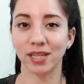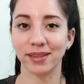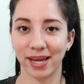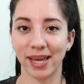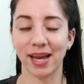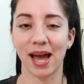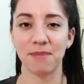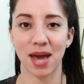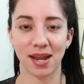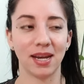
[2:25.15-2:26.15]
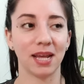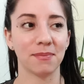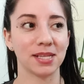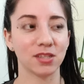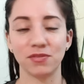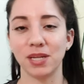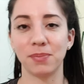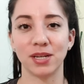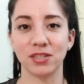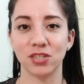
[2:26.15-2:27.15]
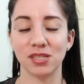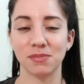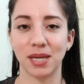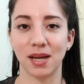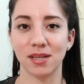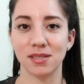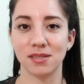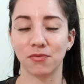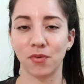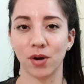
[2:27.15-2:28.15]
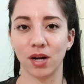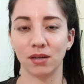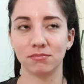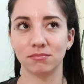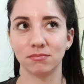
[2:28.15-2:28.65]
like I'm editing my soft tape auditions, because for